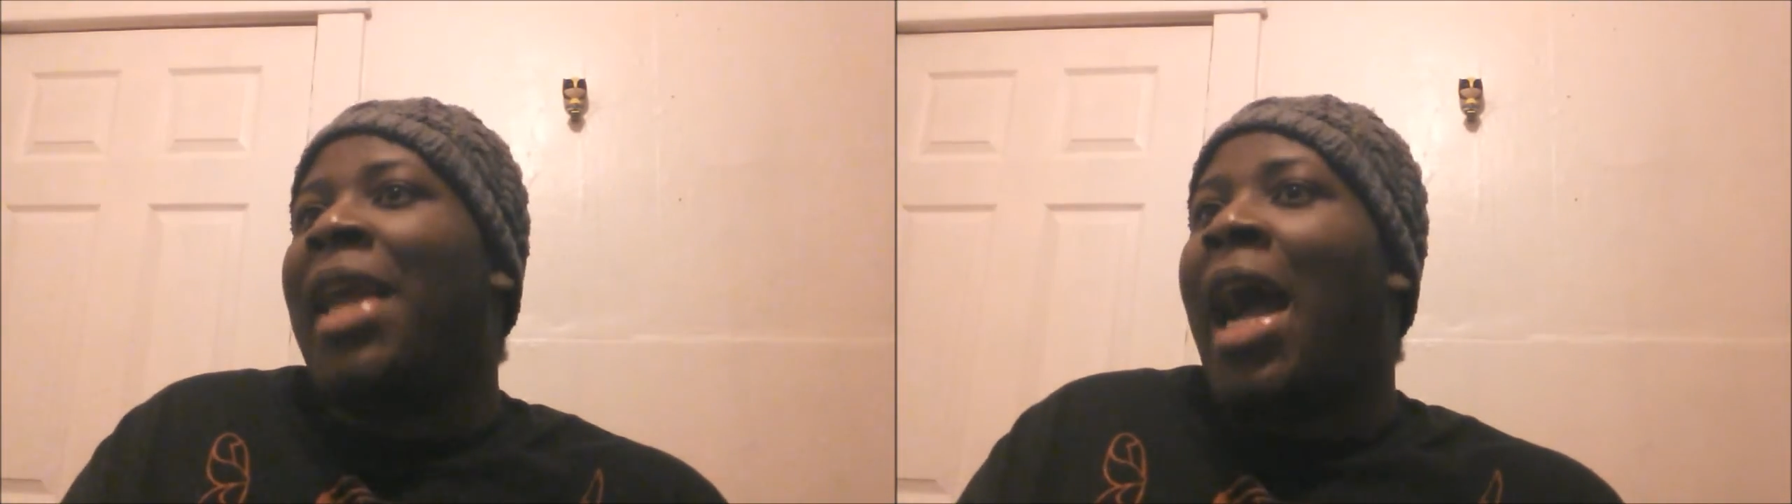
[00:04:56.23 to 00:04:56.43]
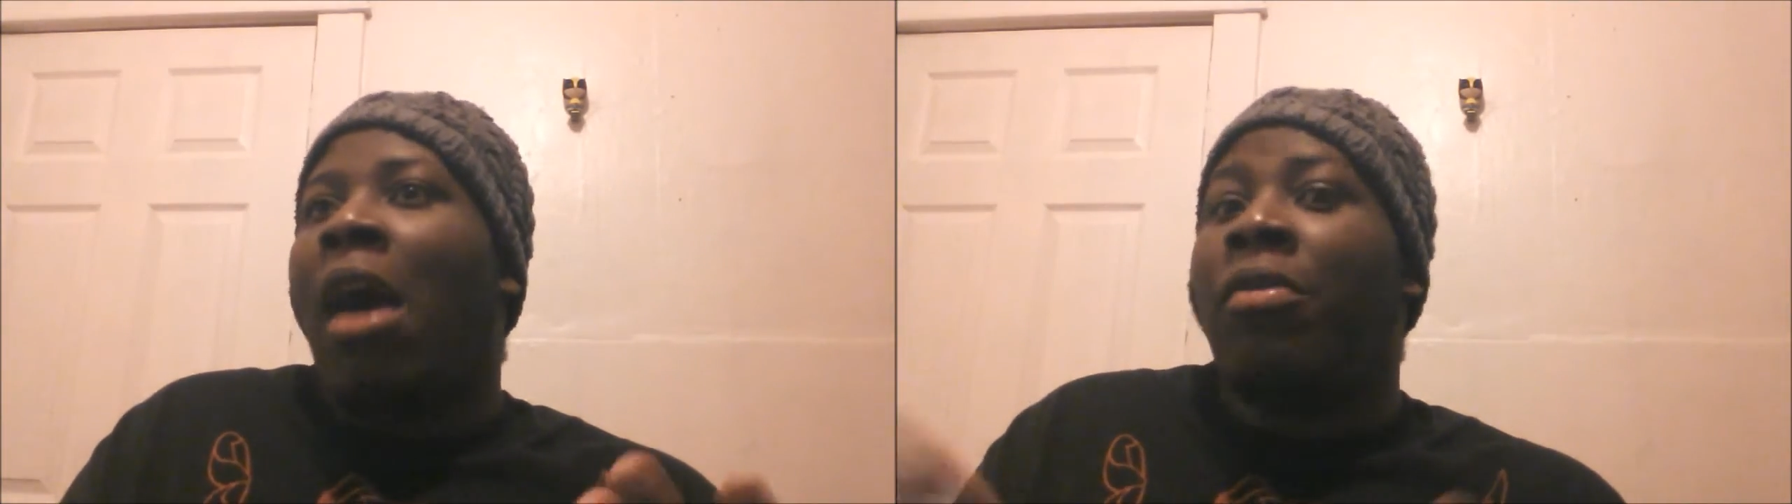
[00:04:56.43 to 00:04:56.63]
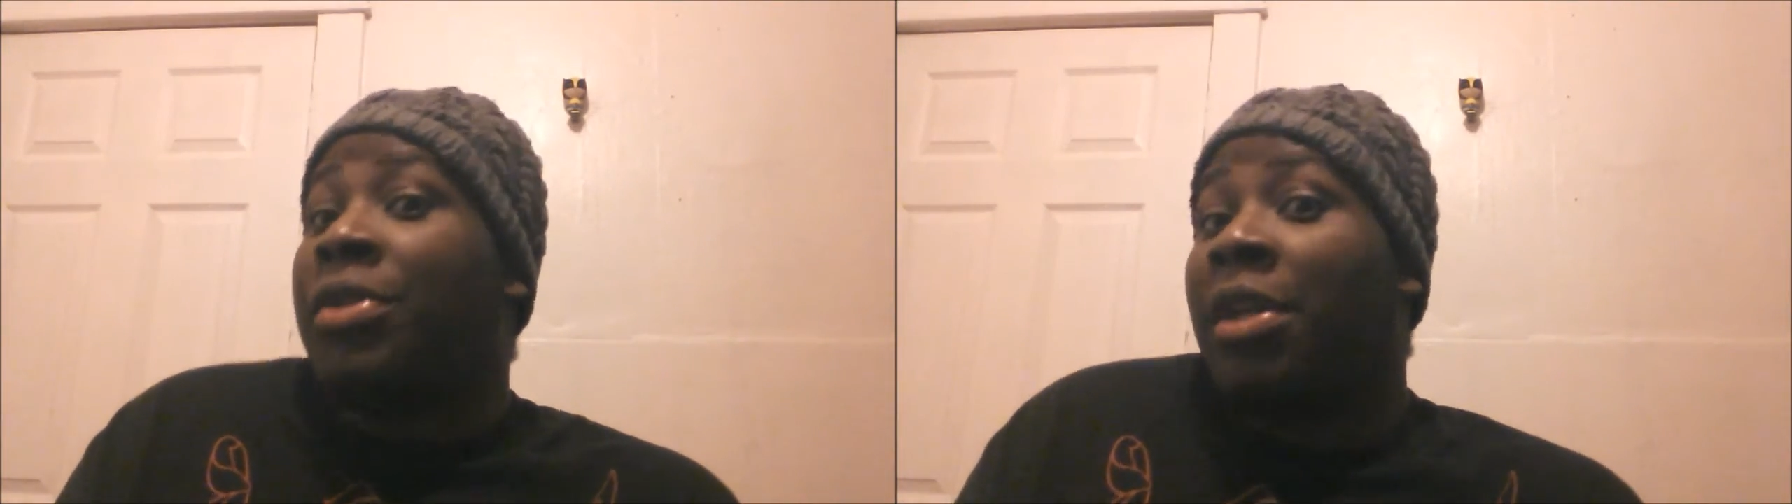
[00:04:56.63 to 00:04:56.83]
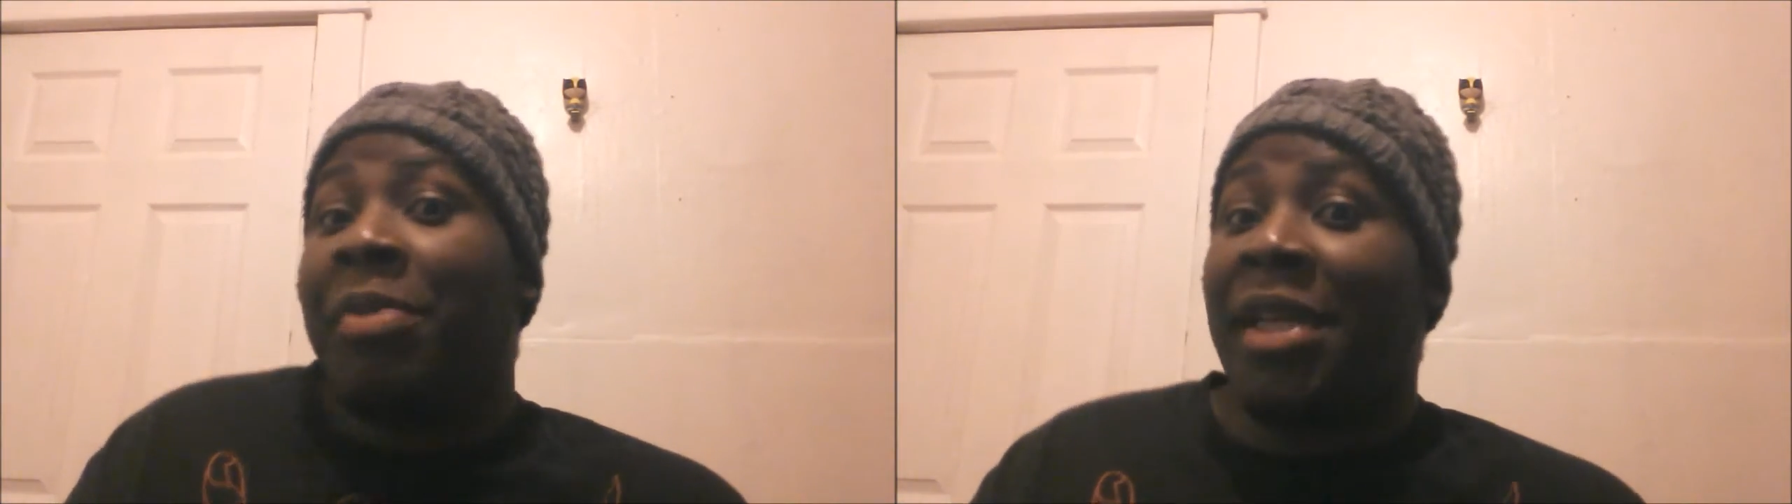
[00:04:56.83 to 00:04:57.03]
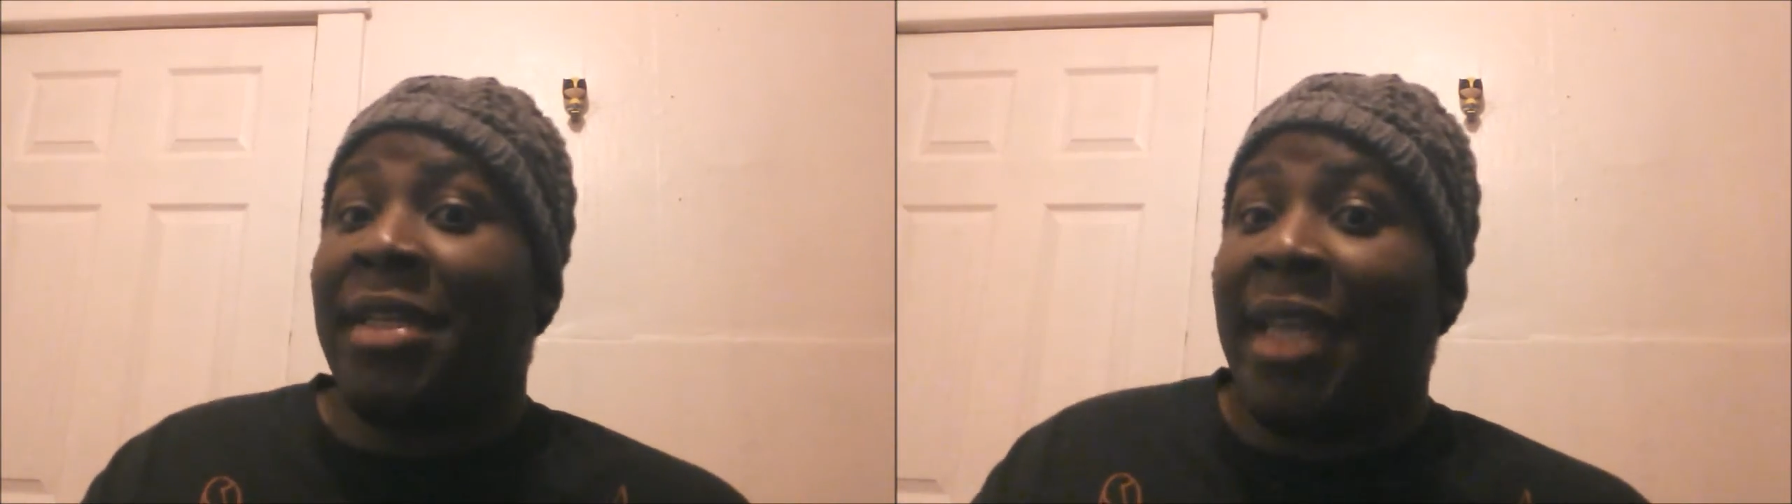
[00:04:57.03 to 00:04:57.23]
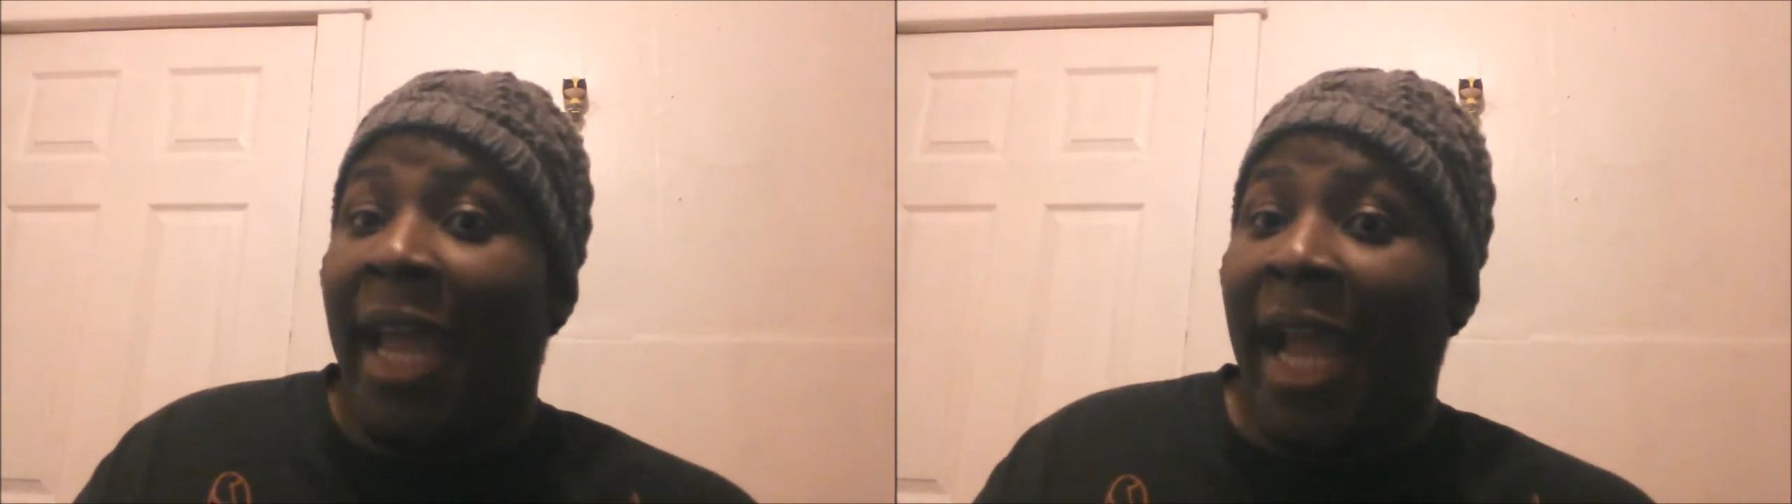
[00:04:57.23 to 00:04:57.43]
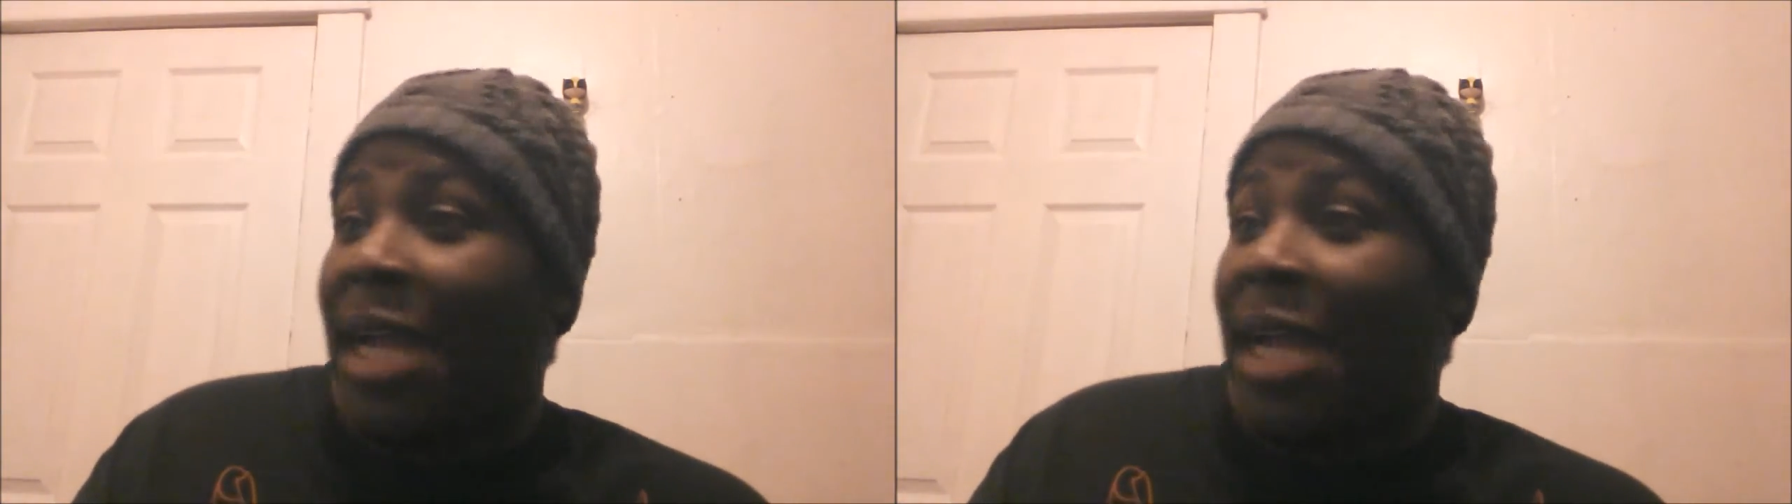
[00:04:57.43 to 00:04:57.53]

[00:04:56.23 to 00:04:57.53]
hours, it could be a day.